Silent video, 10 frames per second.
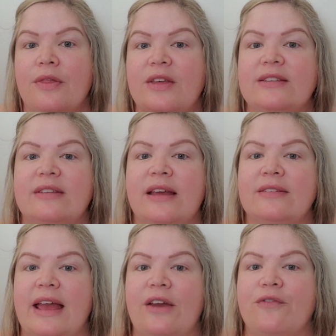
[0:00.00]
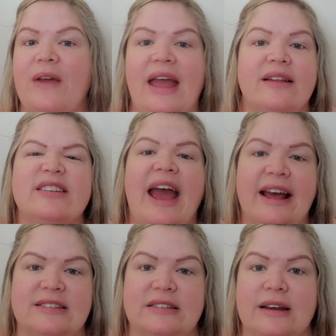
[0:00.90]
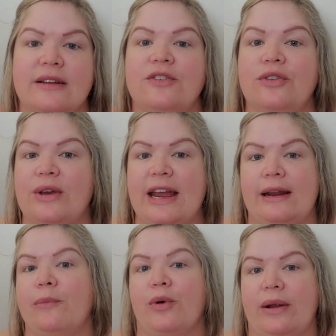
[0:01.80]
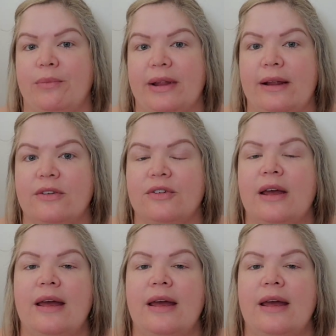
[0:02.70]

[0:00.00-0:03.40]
This is a fantastic zucchini bread blend.